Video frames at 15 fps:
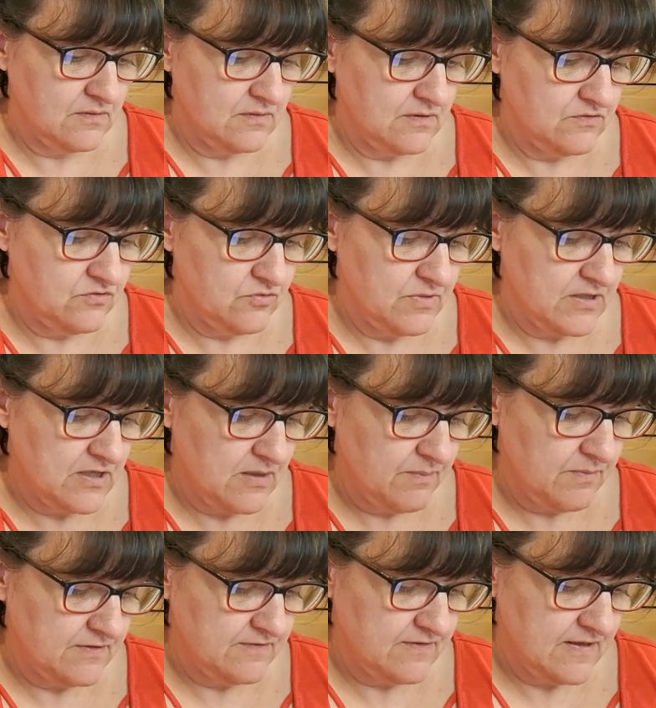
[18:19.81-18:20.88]
It took me a
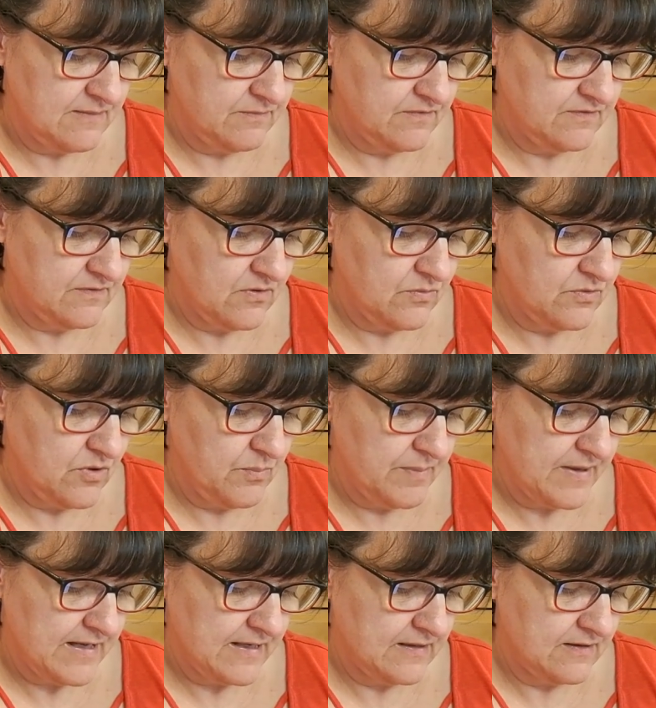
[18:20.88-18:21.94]
couple of attempts. I'll go
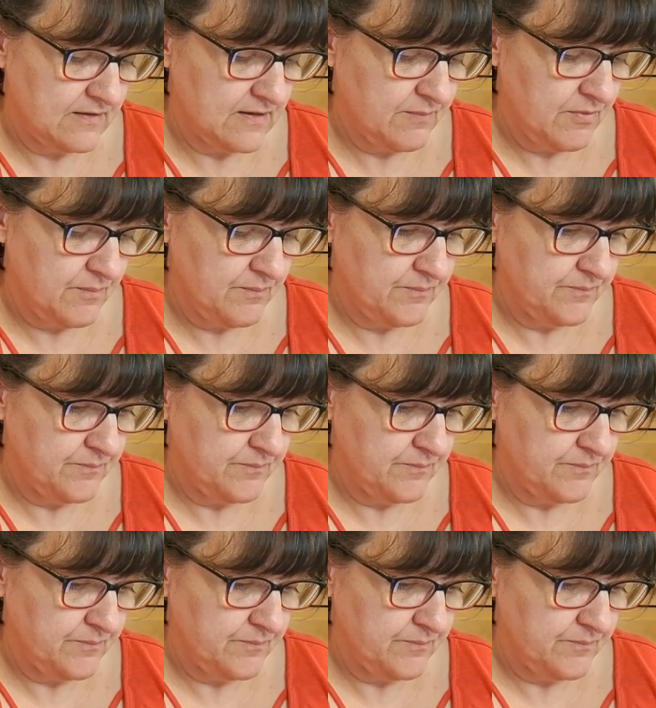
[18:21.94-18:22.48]
back. Come on.